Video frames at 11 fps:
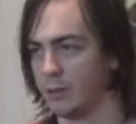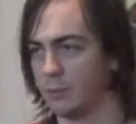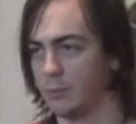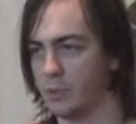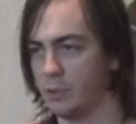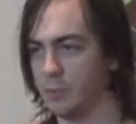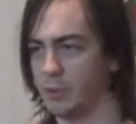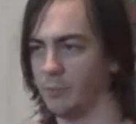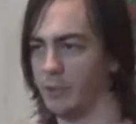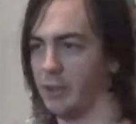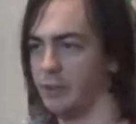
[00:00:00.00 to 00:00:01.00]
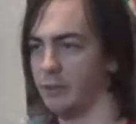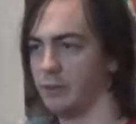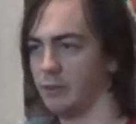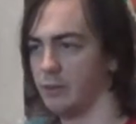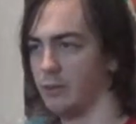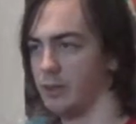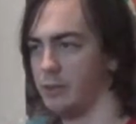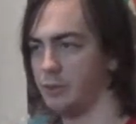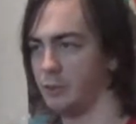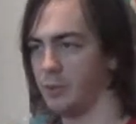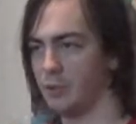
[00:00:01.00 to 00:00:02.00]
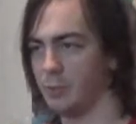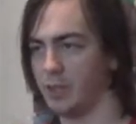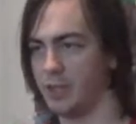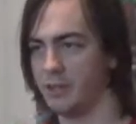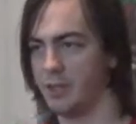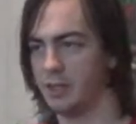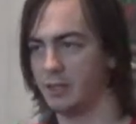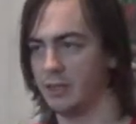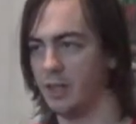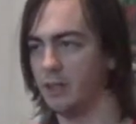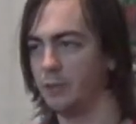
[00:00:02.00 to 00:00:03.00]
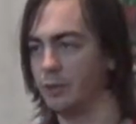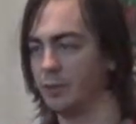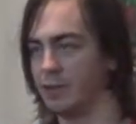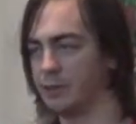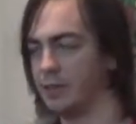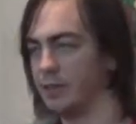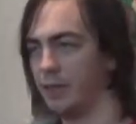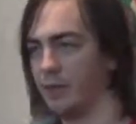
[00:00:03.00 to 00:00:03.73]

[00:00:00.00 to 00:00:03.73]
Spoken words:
Welcome home, Rio. Are you and your Pokemon healthy? Take a quick rest, dear.